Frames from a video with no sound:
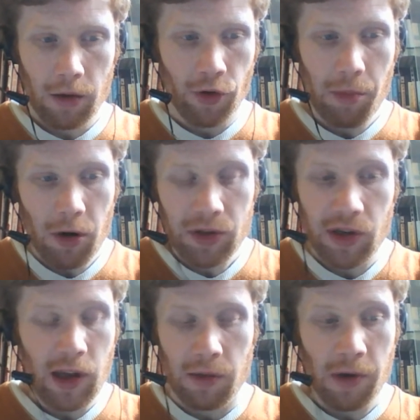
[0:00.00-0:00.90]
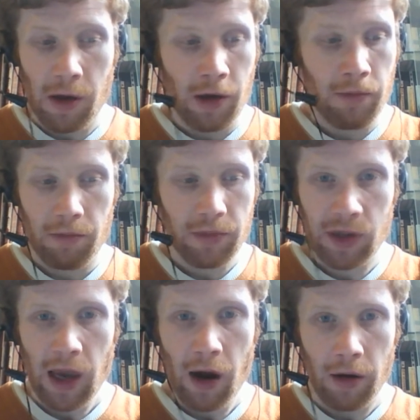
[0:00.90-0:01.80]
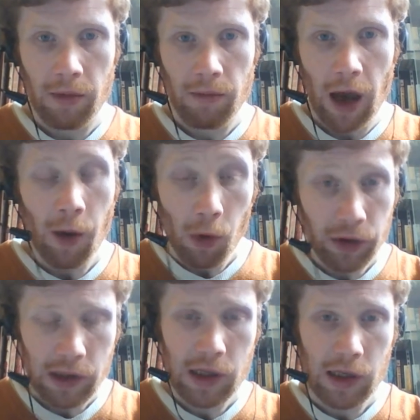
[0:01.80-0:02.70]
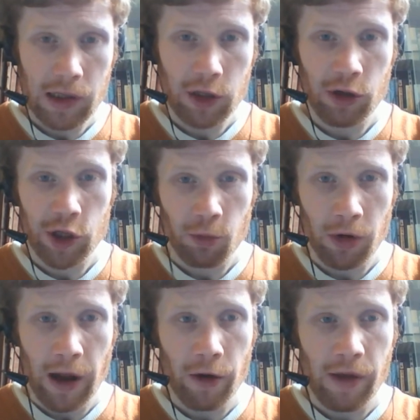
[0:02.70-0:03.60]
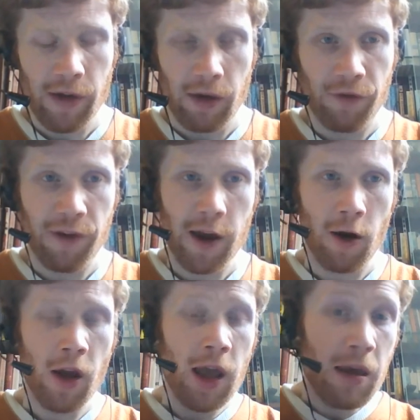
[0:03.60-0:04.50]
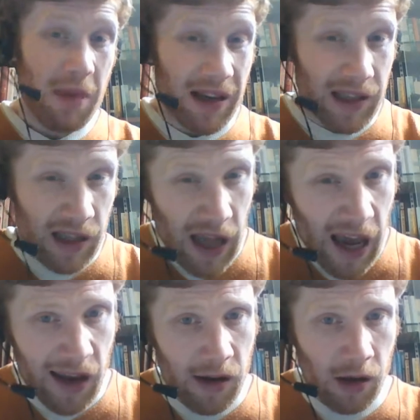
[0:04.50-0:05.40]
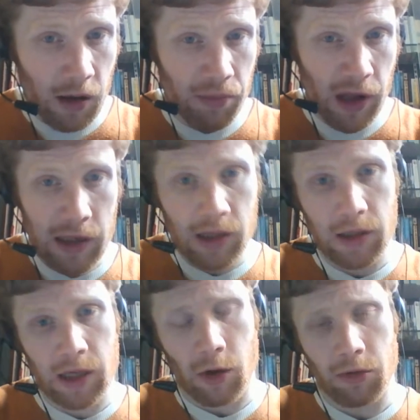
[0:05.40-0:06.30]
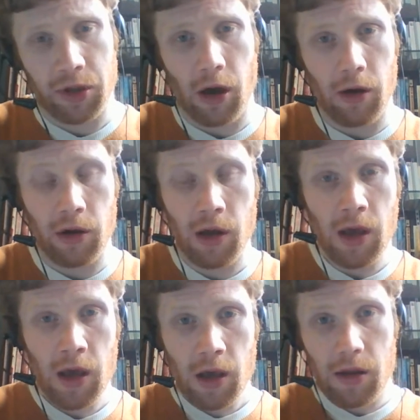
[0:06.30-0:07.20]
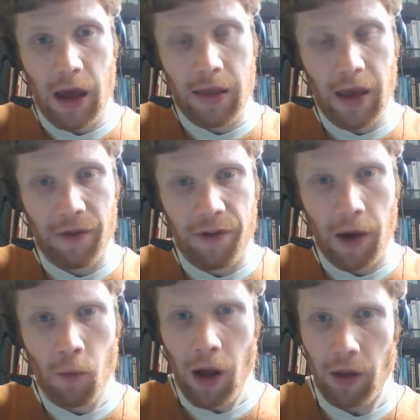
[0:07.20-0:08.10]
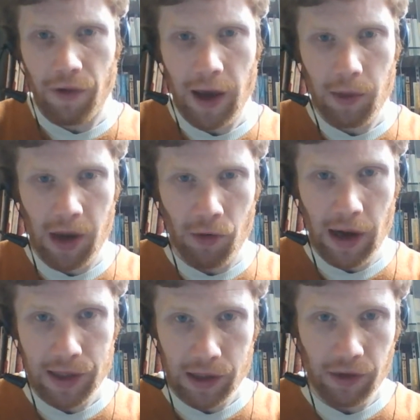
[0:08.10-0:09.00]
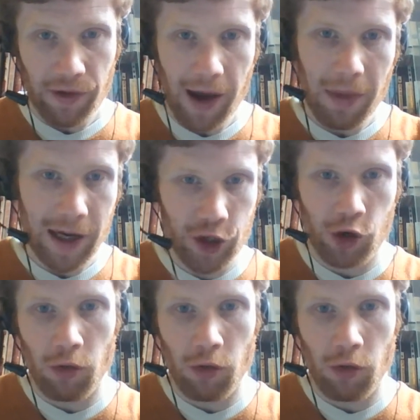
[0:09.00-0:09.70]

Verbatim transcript: criminals need to be scared. I want to see a situation where they're living in fear because then the complacency goes down. Then they think, well, if I could be arrested, if I'm actually